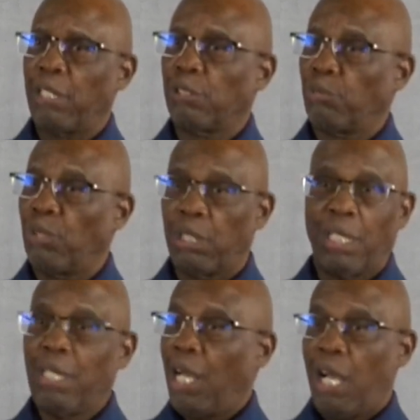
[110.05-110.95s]
It was one of,
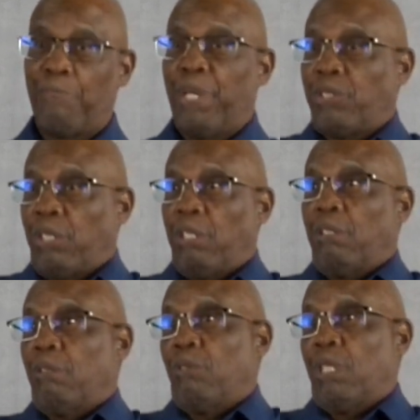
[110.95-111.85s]
I bet you they're
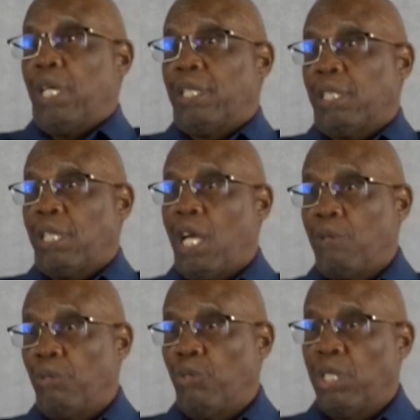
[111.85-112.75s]
the one, at the time,
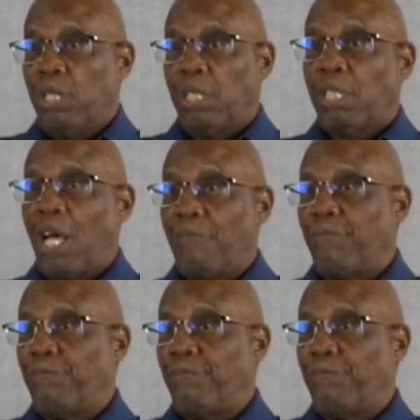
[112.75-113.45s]
were one of the top